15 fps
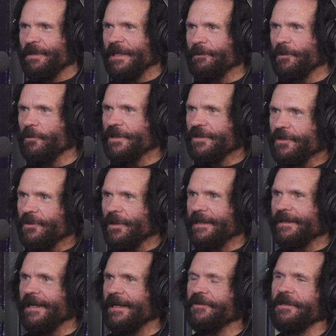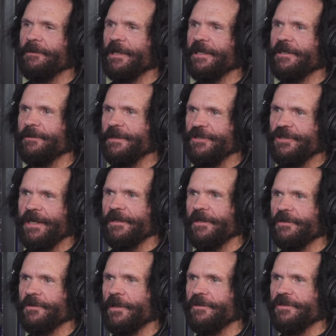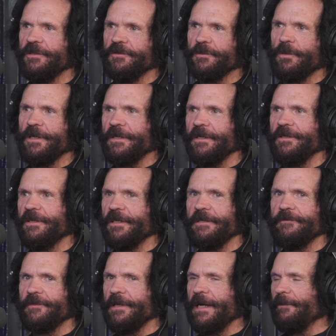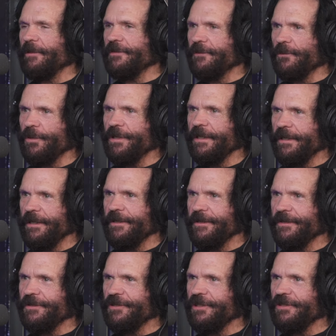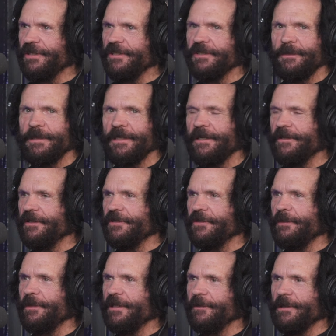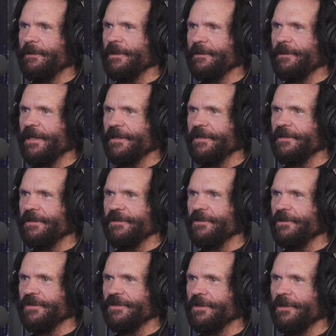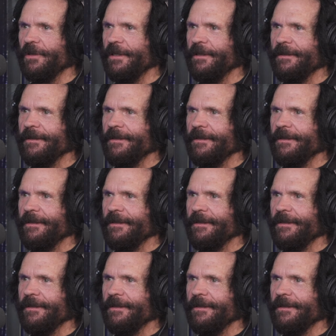People would do it. Kathy Michael Beach, Channel 12, she was working there for almost 40 years. She chased me down the street by the public market to do a story.